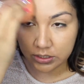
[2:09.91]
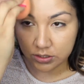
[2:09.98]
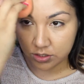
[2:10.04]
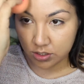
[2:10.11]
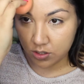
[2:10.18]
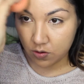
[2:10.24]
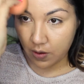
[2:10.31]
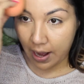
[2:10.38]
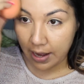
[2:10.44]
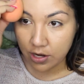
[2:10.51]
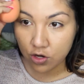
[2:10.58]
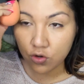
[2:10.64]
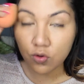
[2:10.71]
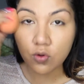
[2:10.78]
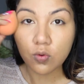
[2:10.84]
So I
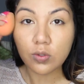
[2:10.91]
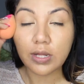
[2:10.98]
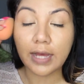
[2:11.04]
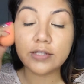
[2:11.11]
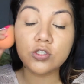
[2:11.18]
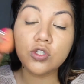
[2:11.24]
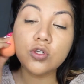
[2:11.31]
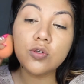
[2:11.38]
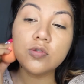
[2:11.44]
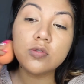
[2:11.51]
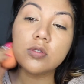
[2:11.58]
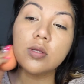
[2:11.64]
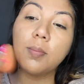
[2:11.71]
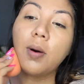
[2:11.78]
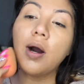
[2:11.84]
do like to use
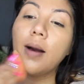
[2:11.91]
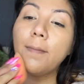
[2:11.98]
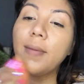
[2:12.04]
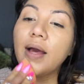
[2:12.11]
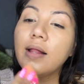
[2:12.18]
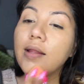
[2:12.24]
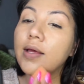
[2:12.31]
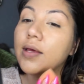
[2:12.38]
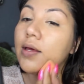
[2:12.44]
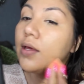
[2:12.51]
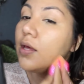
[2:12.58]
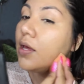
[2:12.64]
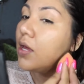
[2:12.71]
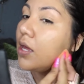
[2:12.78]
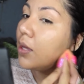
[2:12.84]
the pop palette,
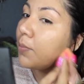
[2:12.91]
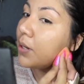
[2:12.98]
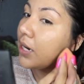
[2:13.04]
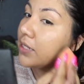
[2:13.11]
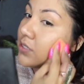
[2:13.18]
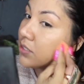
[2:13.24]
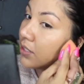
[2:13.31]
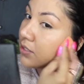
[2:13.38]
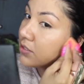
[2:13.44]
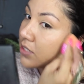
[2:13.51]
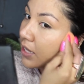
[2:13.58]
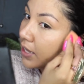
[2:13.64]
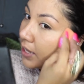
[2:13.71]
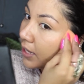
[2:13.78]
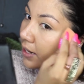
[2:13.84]
but I didn't
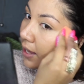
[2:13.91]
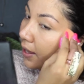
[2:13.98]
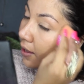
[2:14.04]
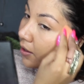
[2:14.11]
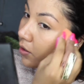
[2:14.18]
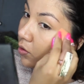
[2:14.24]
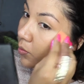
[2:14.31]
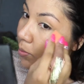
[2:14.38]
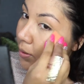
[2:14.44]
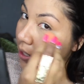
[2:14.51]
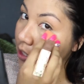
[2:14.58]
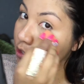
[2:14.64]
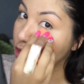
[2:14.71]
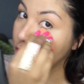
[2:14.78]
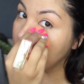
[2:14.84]
take it out, but I
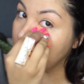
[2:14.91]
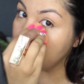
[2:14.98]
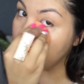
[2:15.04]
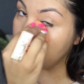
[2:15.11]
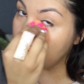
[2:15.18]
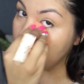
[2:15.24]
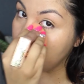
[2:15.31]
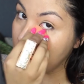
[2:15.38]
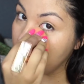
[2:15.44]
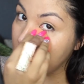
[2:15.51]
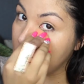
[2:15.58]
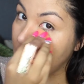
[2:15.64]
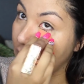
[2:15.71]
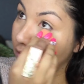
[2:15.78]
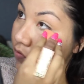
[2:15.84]
usually do
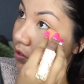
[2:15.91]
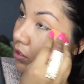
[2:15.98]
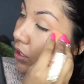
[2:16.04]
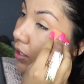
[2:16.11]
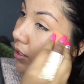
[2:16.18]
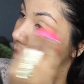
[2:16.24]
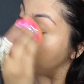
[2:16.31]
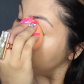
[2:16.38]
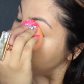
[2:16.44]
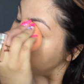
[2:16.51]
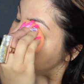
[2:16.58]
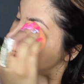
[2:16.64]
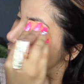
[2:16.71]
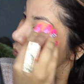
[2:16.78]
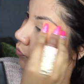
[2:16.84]
use it every day.
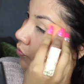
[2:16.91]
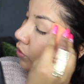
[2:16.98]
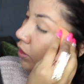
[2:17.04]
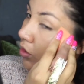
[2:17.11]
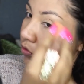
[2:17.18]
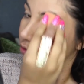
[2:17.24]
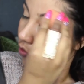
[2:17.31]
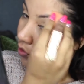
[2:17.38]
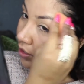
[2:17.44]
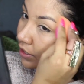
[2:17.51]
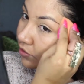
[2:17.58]
So you